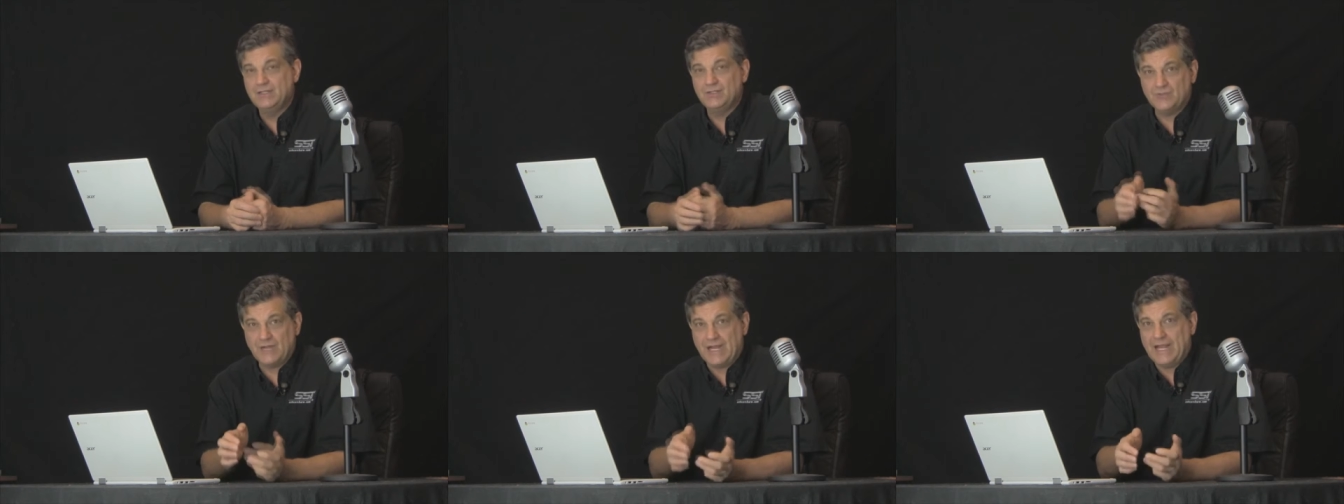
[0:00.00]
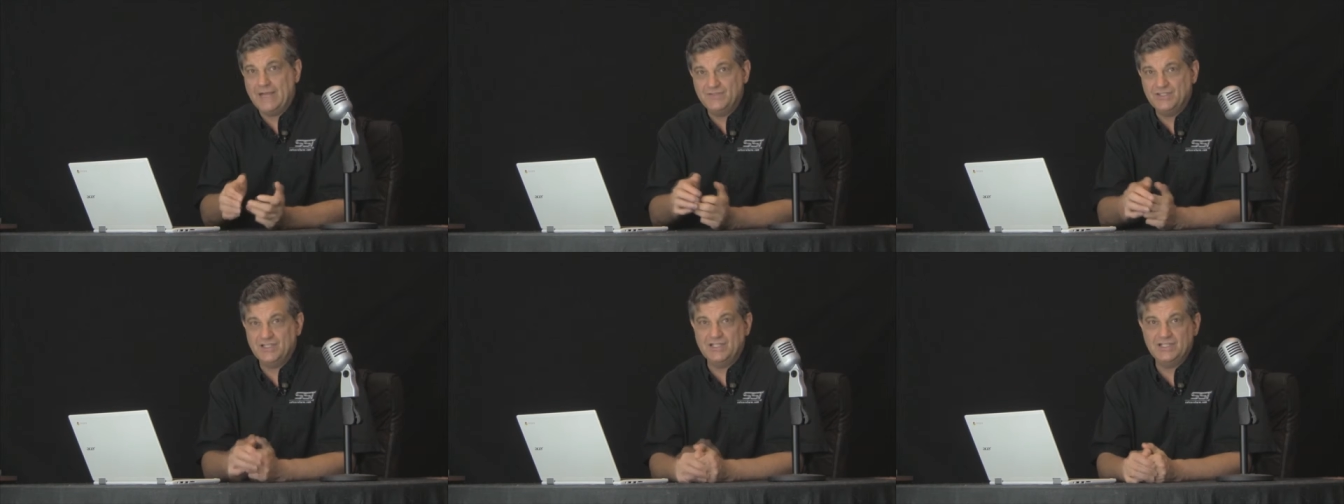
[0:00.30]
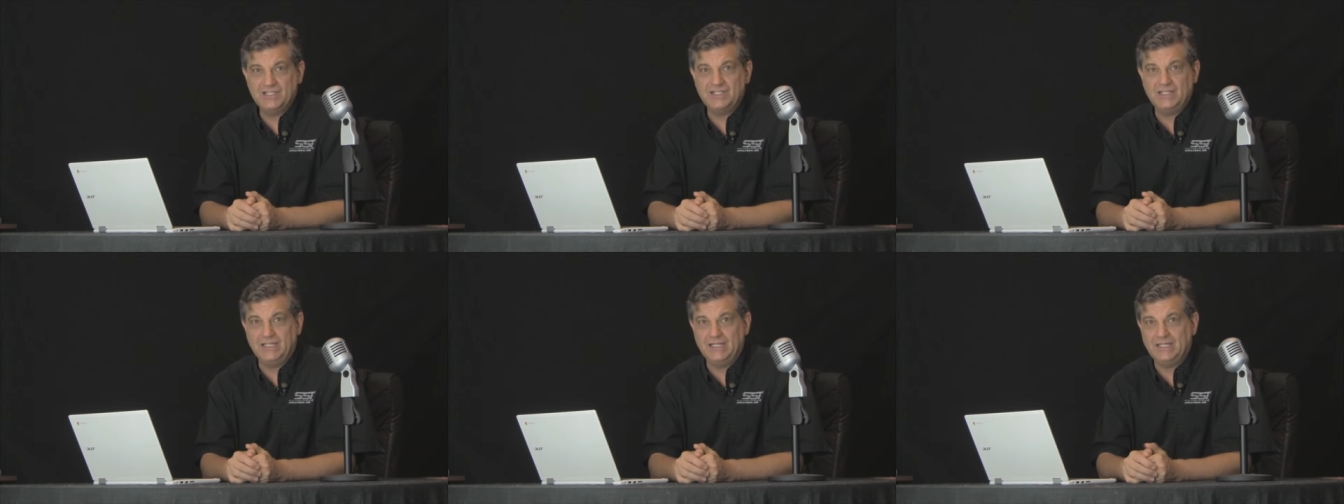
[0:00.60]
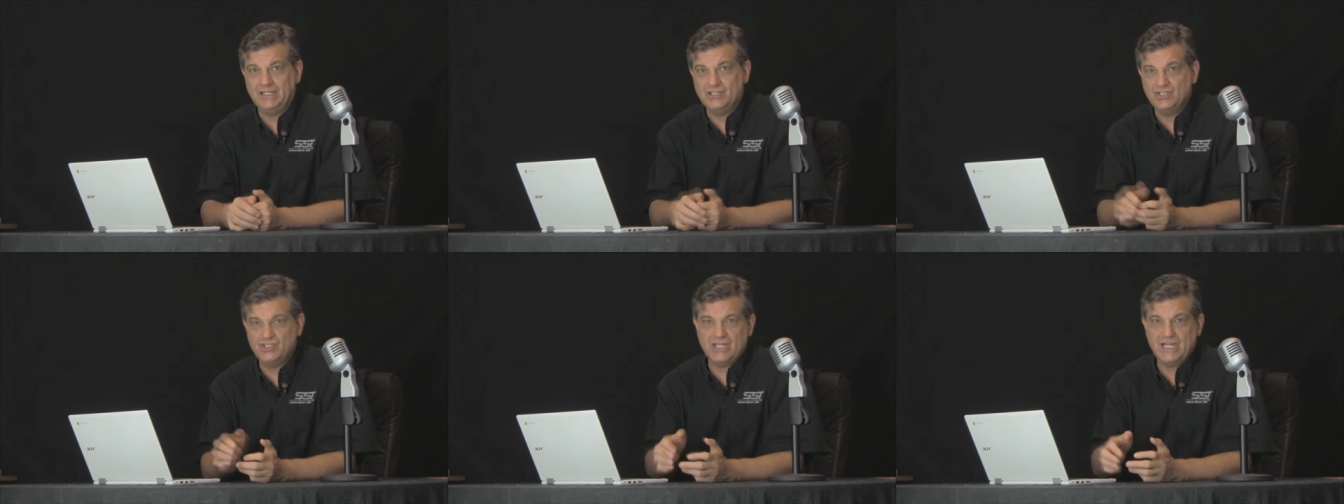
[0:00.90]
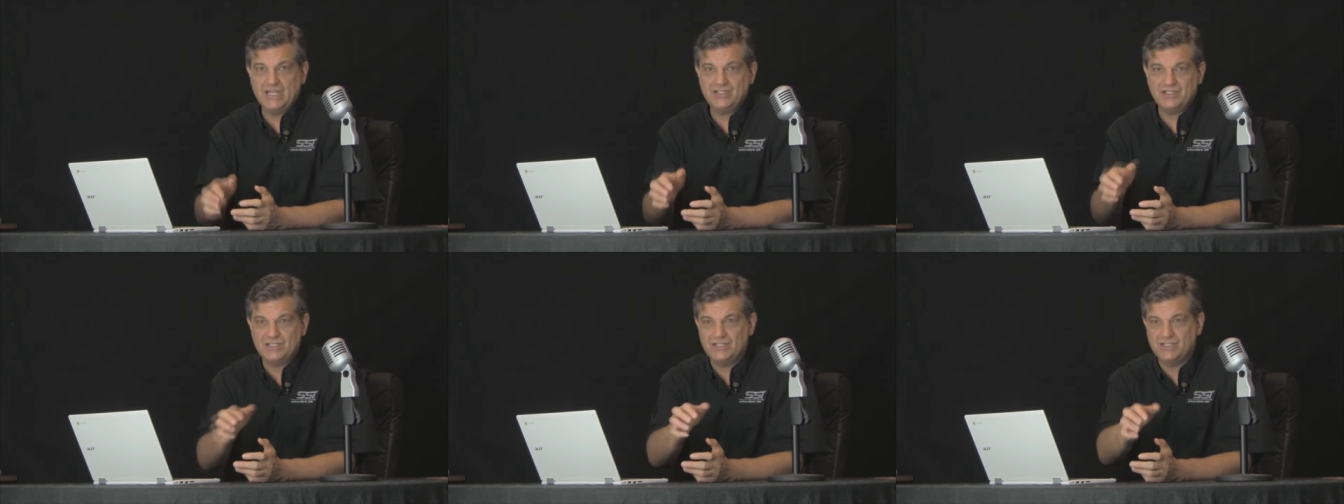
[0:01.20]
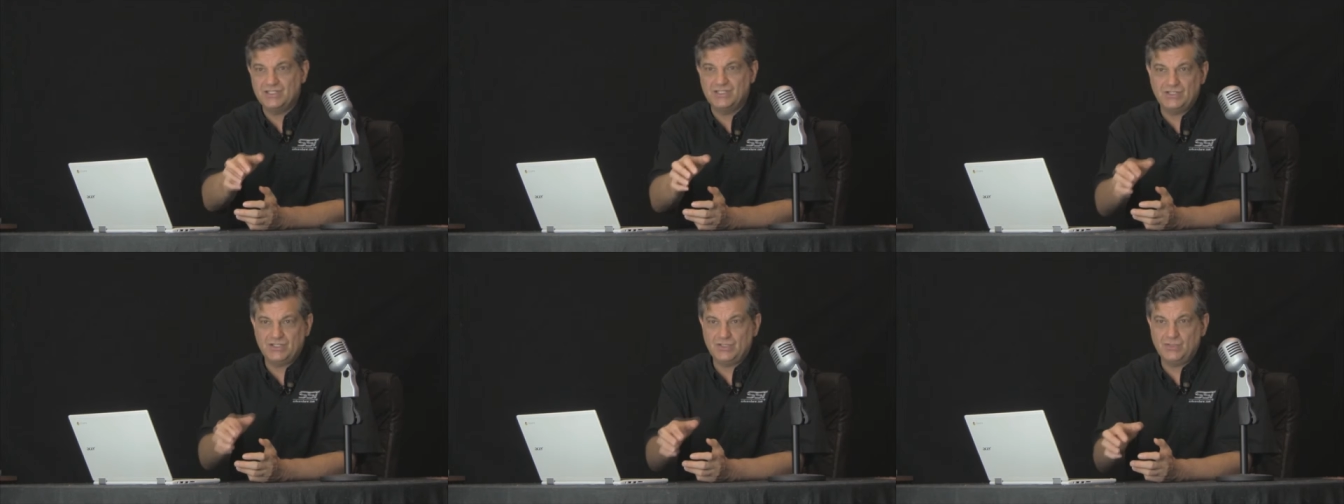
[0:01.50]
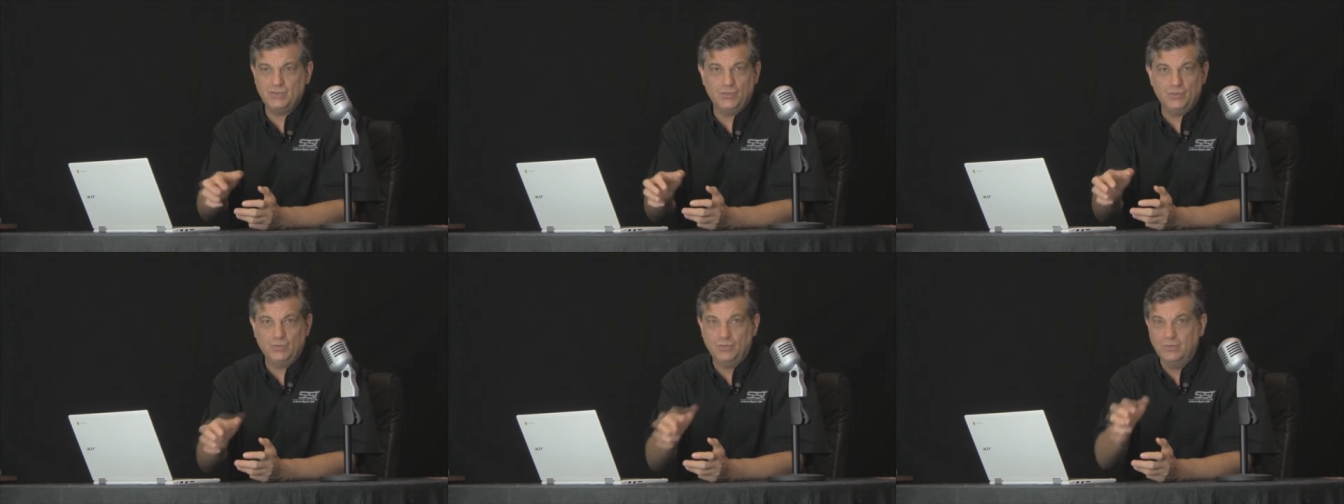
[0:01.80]
drives this thing and chases
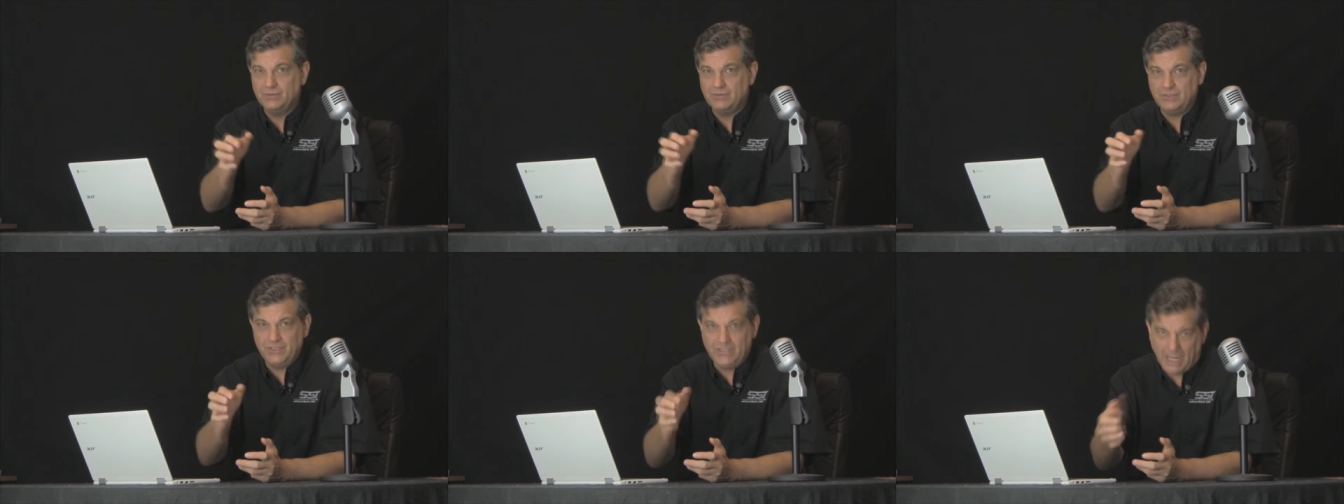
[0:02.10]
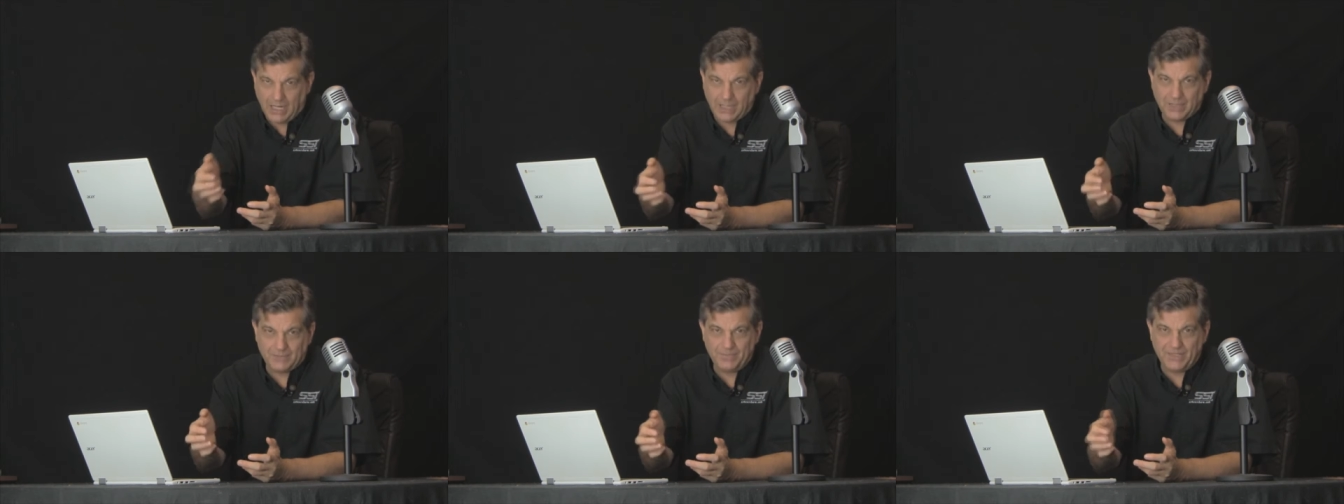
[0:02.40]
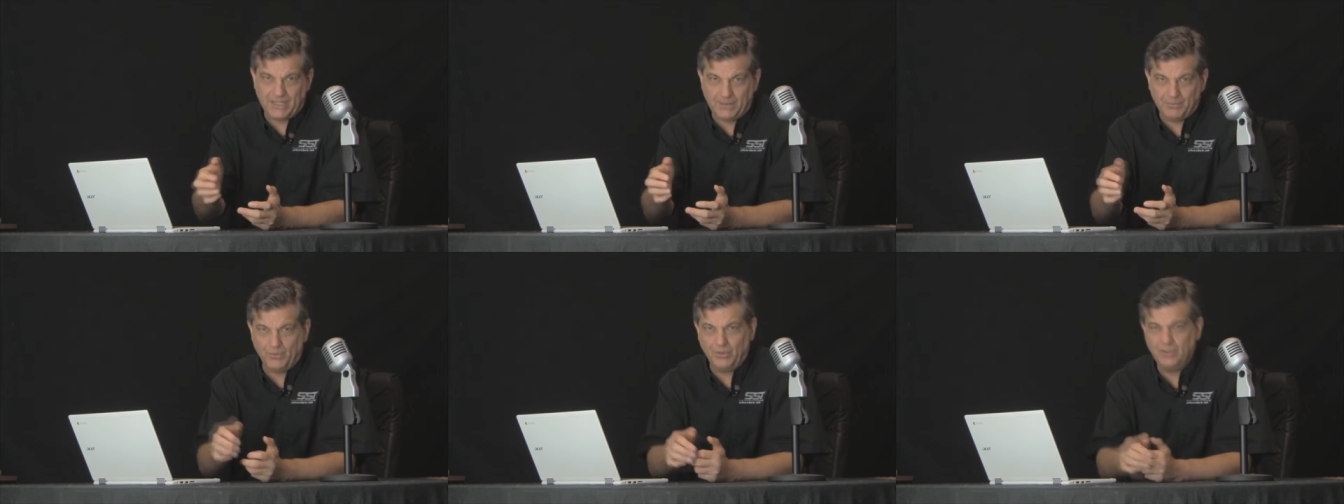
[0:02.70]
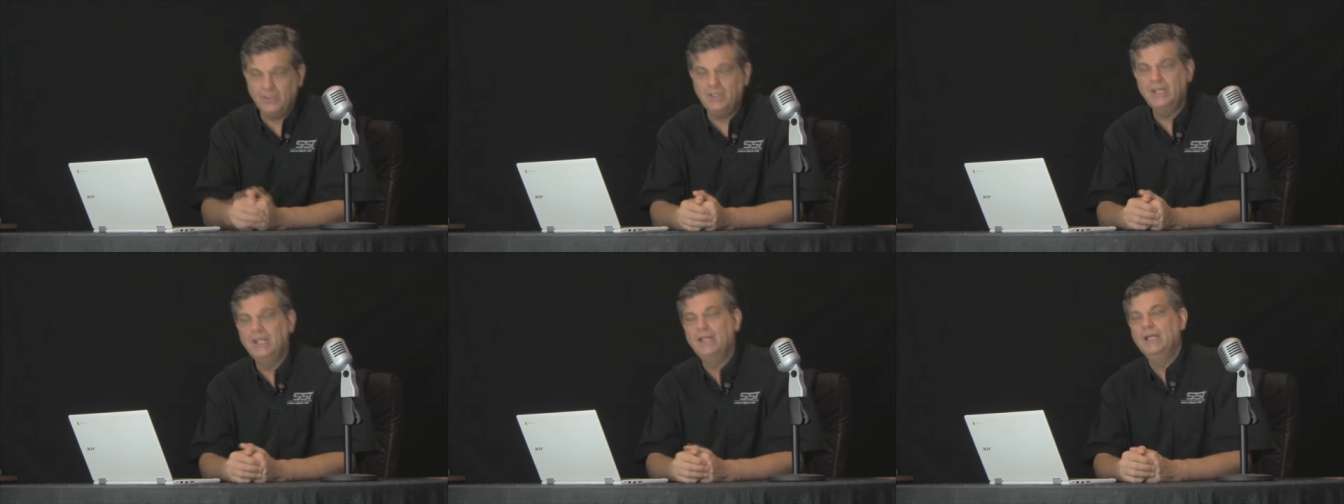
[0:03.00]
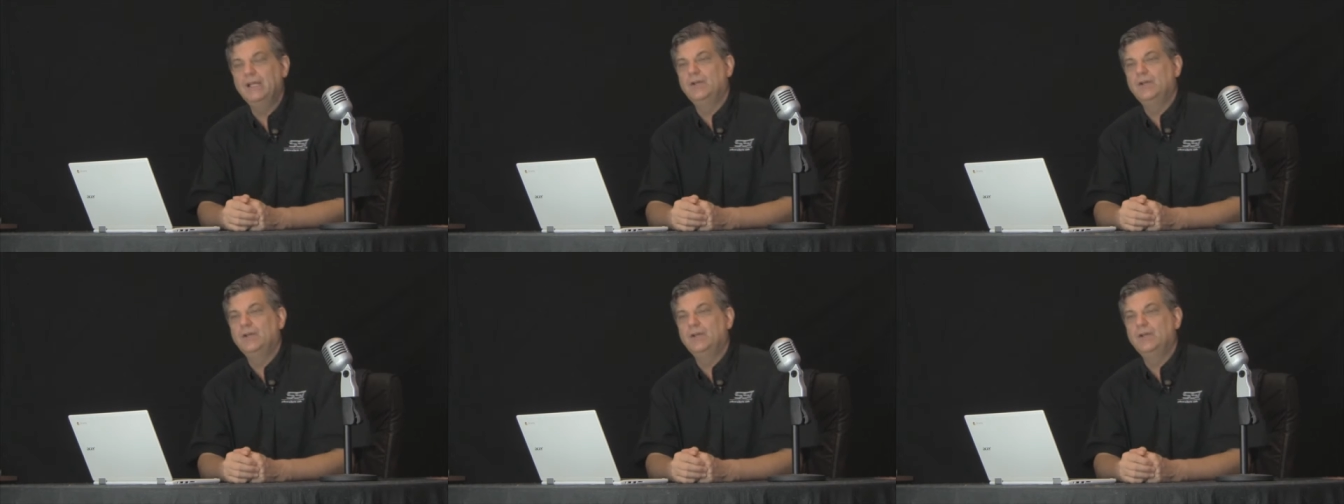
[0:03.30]
two young people